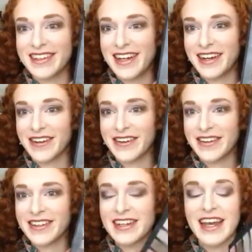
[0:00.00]

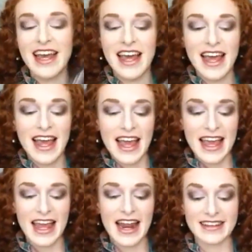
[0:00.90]
Tickled.
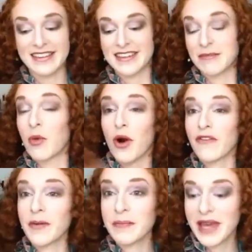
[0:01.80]
It's more
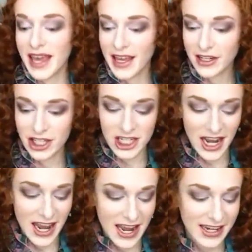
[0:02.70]
of a pink
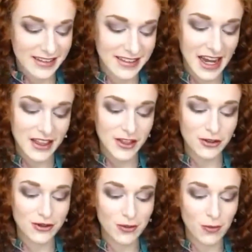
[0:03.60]
shade. It's got
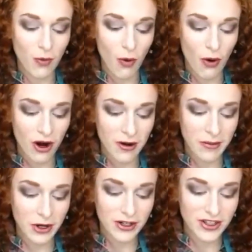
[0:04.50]
those
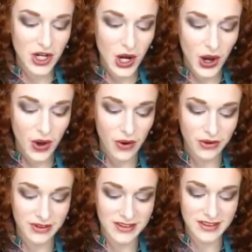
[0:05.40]
warmer
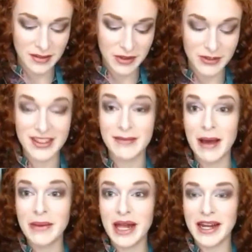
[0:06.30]
tones. I'm using
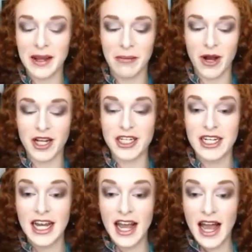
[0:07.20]
my blending brush,
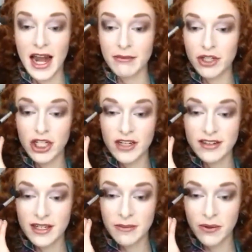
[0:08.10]
and I'm
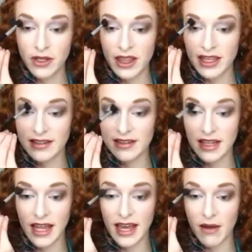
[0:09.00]
just gonna put this
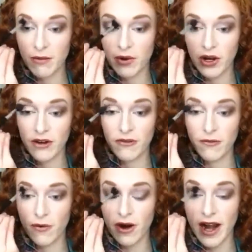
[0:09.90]
like I would
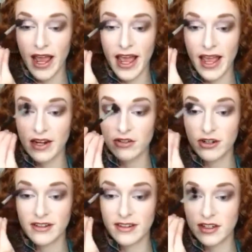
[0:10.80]
for a
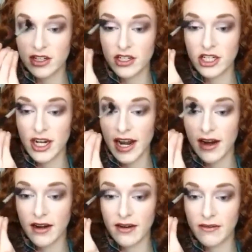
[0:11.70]
transition shade.